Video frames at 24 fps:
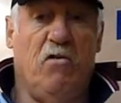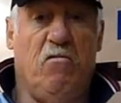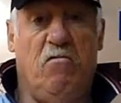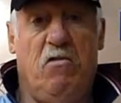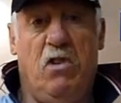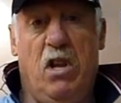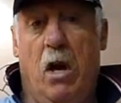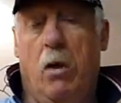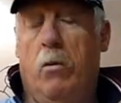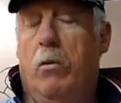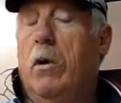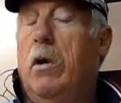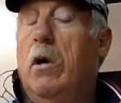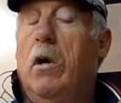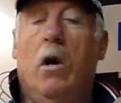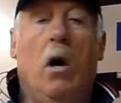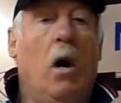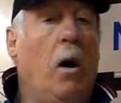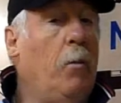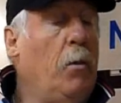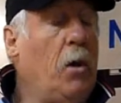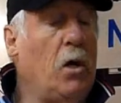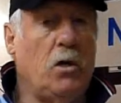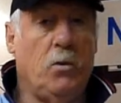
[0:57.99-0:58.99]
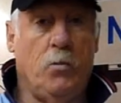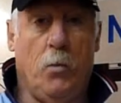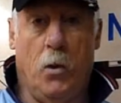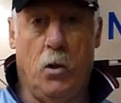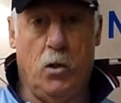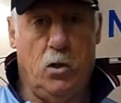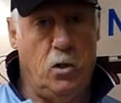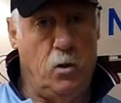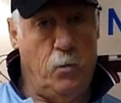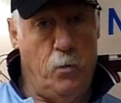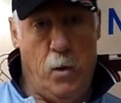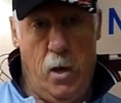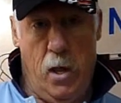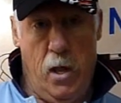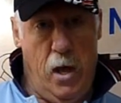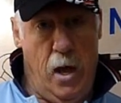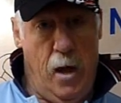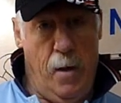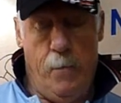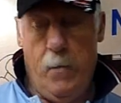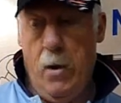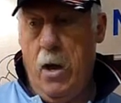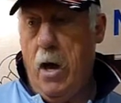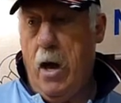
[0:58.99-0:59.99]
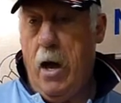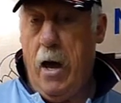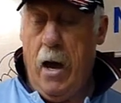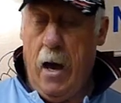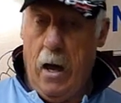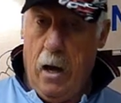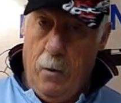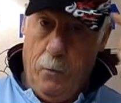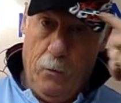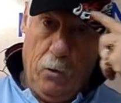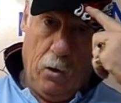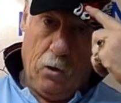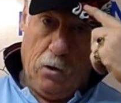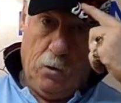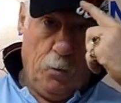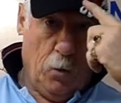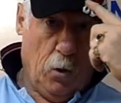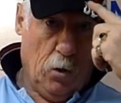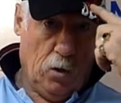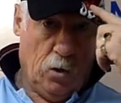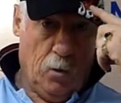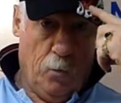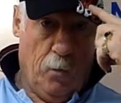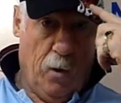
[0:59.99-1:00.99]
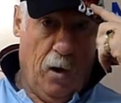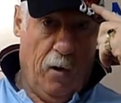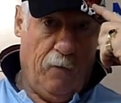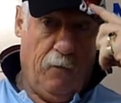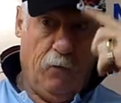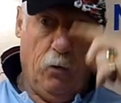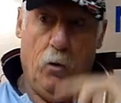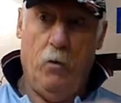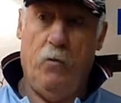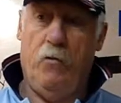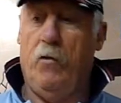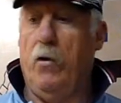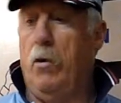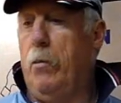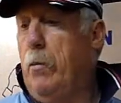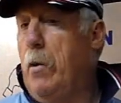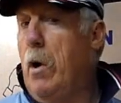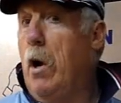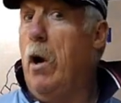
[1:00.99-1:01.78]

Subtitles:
Now, I'm not sponsored by them and I'm not sponsored by Fluid Film,